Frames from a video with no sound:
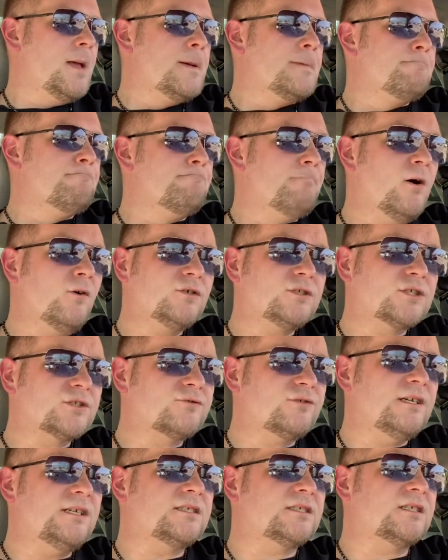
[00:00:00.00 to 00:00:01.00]
Most
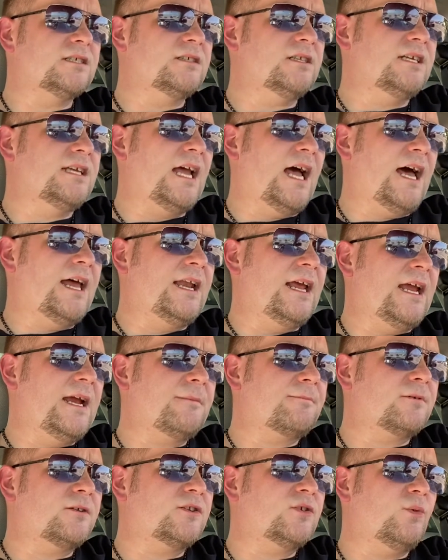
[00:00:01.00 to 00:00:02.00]
recently, on
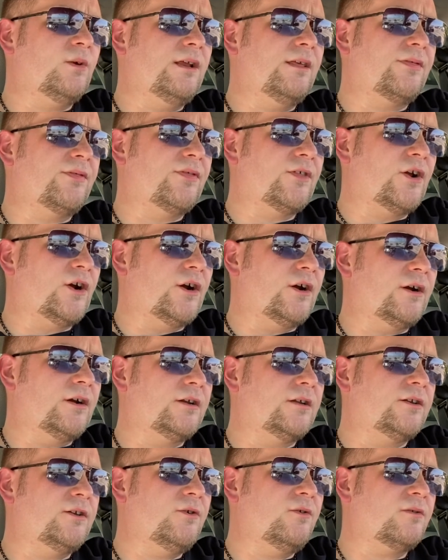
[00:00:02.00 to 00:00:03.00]
April 23rd,
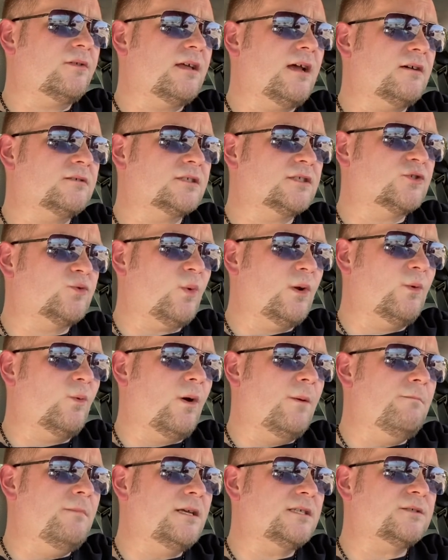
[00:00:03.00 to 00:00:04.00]

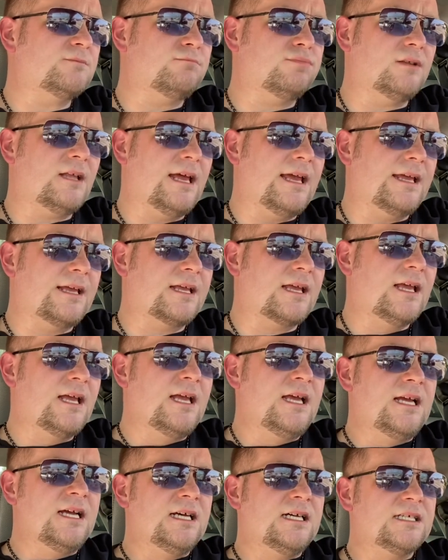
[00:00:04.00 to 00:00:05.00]
2021, Miss Blank
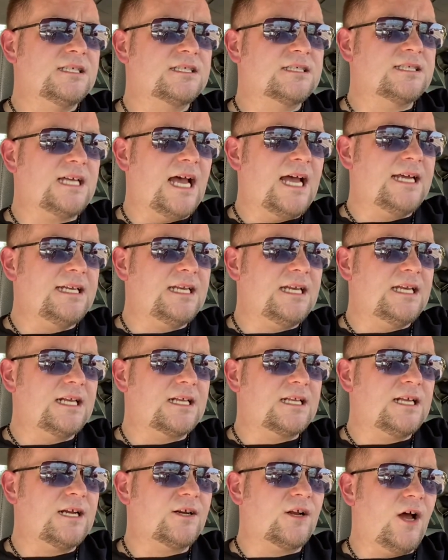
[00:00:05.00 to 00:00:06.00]
signed and
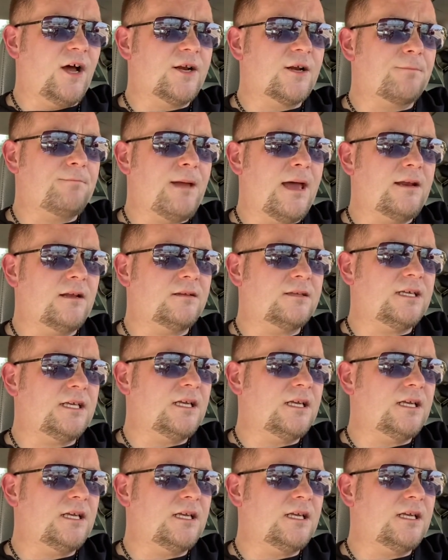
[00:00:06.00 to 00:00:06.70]
declared under penalty